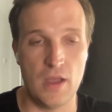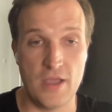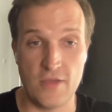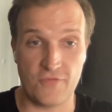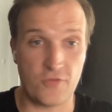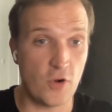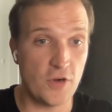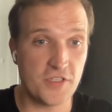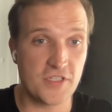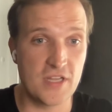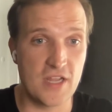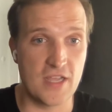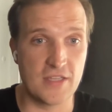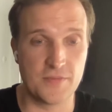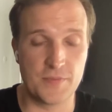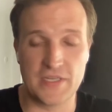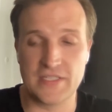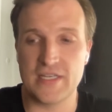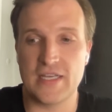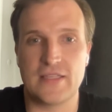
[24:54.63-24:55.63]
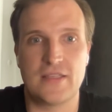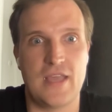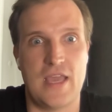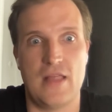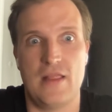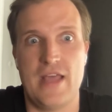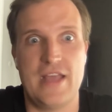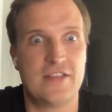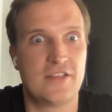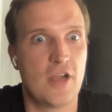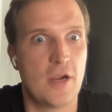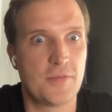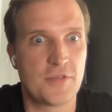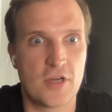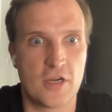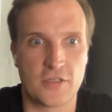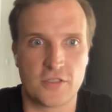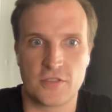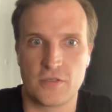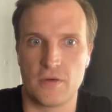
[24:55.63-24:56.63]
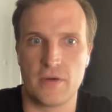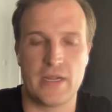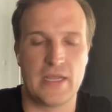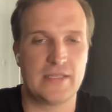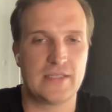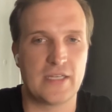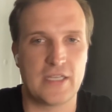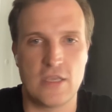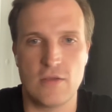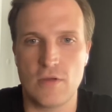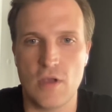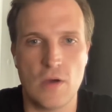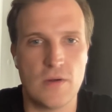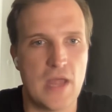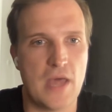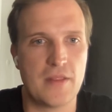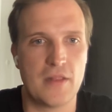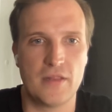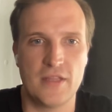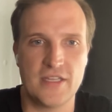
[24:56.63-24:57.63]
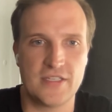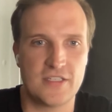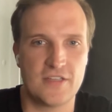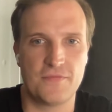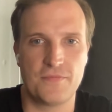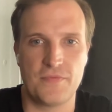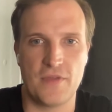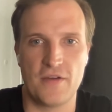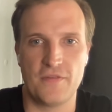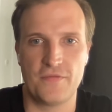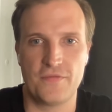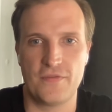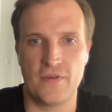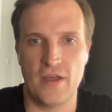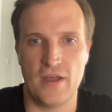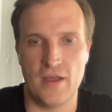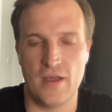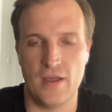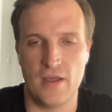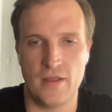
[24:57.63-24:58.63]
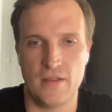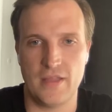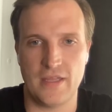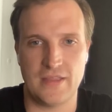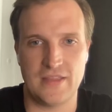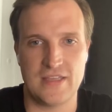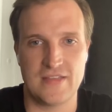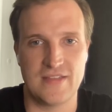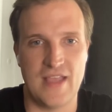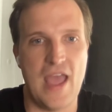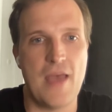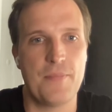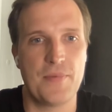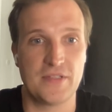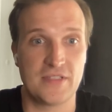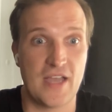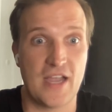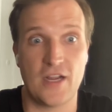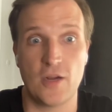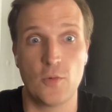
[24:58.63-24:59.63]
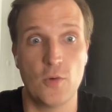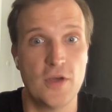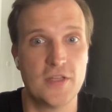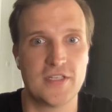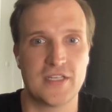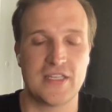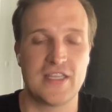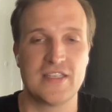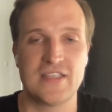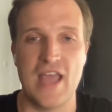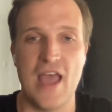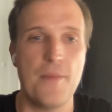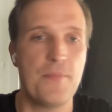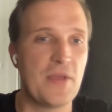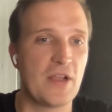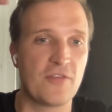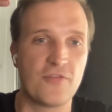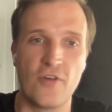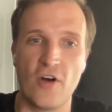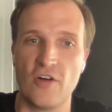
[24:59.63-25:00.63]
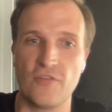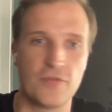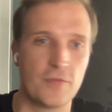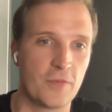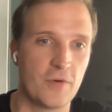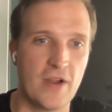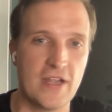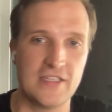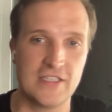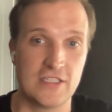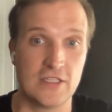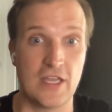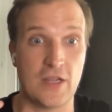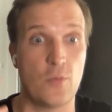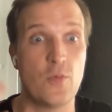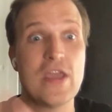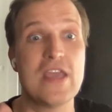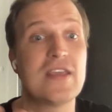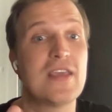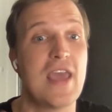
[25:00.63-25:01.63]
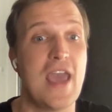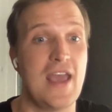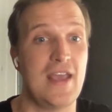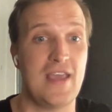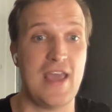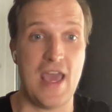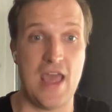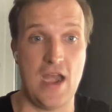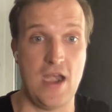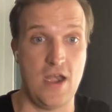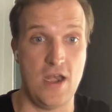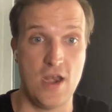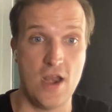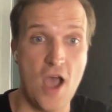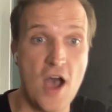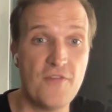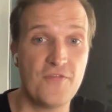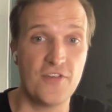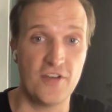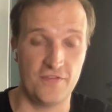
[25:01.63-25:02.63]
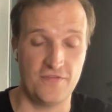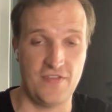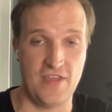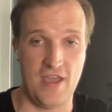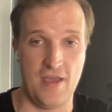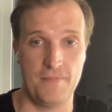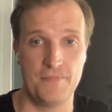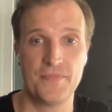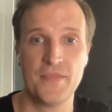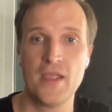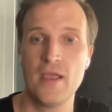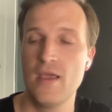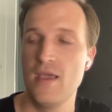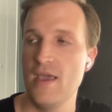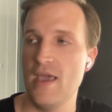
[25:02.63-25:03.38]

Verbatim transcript: Uh, of course it is, but it's like the Lance Armstrong story. It's like you go down the list of of uh, like these epic Tiger Woods, like these epic fall from graces. Like we can't get enough of them,